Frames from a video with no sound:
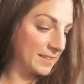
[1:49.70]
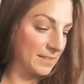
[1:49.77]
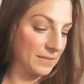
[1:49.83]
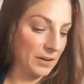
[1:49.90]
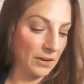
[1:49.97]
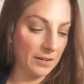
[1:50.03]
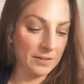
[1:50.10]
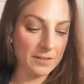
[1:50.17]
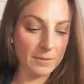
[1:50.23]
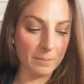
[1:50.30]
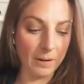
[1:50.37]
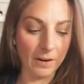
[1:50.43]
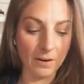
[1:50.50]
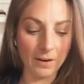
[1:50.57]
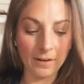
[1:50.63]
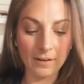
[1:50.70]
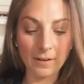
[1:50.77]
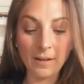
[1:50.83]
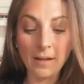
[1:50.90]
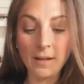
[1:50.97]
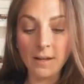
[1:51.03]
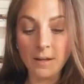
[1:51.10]
It's very inspiring.
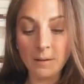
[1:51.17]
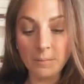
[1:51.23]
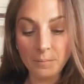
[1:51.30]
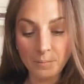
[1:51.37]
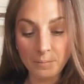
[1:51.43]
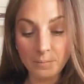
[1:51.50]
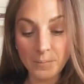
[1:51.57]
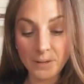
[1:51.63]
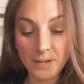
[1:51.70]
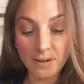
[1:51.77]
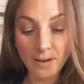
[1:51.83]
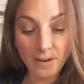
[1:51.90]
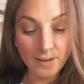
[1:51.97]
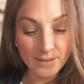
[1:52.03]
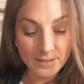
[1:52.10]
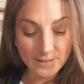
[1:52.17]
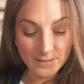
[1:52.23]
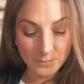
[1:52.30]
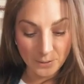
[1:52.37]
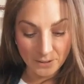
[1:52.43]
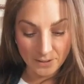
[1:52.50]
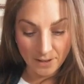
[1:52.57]
Because,
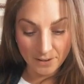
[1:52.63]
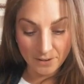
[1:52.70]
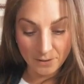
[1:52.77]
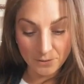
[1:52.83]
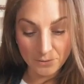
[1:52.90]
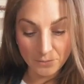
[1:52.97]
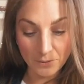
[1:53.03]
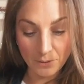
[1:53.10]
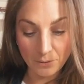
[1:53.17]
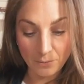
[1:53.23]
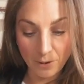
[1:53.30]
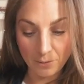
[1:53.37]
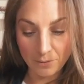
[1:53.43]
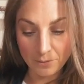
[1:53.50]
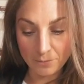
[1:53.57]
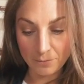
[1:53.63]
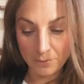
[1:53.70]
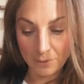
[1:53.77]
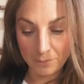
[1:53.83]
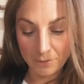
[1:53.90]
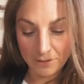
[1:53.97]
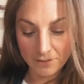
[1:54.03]
well, that goes really well with what
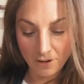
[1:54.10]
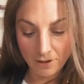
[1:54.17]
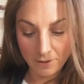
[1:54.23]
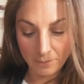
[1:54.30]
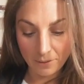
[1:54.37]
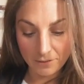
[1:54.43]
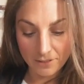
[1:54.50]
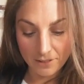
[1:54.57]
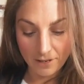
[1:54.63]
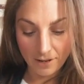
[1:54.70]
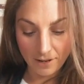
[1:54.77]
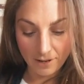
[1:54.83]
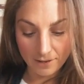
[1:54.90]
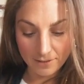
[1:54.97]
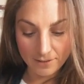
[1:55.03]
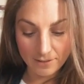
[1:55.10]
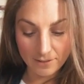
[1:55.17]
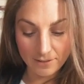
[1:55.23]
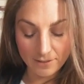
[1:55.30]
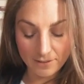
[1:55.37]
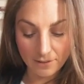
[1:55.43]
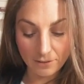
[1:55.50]
I'm going to talk about today, is the
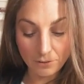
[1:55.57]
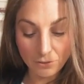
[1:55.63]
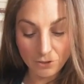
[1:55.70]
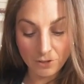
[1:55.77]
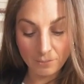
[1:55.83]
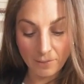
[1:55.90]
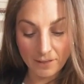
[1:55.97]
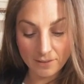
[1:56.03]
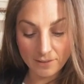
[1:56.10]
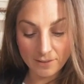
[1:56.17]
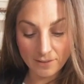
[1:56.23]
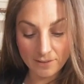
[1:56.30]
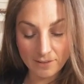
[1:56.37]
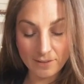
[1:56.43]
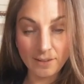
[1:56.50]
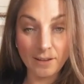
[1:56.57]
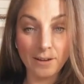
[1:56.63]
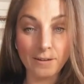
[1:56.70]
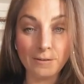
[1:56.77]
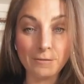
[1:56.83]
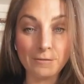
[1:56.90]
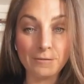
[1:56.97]
disillusionment
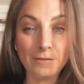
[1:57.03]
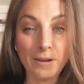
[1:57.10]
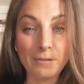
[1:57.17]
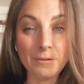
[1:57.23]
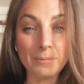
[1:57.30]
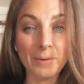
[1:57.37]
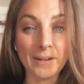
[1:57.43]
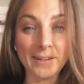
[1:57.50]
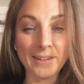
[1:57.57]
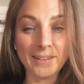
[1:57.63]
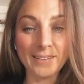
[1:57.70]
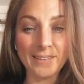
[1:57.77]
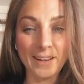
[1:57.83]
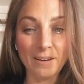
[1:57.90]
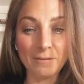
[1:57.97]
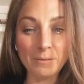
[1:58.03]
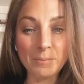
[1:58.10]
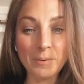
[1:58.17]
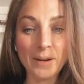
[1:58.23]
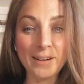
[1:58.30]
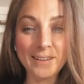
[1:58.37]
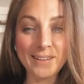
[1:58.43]
of everybody.
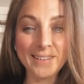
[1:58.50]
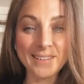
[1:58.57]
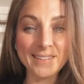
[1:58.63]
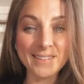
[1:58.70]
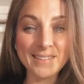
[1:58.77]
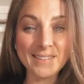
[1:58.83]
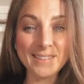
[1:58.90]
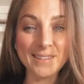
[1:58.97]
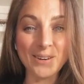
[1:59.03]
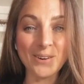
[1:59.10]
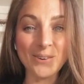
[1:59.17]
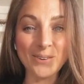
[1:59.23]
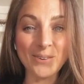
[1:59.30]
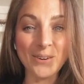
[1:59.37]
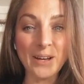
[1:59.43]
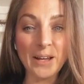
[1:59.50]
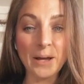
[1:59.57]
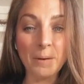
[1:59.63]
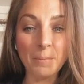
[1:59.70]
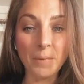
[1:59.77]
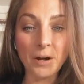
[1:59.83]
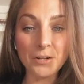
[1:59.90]
Everybody is so
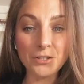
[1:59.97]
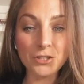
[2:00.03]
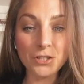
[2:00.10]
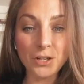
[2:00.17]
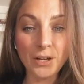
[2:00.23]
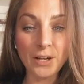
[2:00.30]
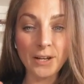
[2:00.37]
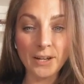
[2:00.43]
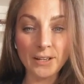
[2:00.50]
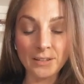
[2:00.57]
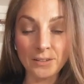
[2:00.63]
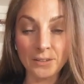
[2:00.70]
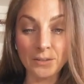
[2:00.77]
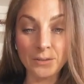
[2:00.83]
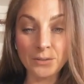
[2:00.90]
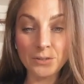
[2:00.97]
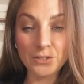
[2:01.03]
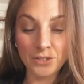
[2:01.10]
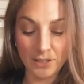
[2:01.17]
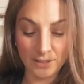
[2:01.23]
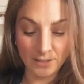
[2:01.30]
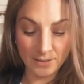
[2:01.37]
much in an
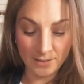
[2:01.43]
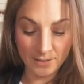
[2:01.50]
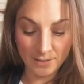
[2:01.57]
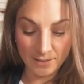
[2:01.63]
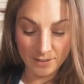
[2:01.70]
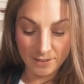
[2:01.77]
illusion,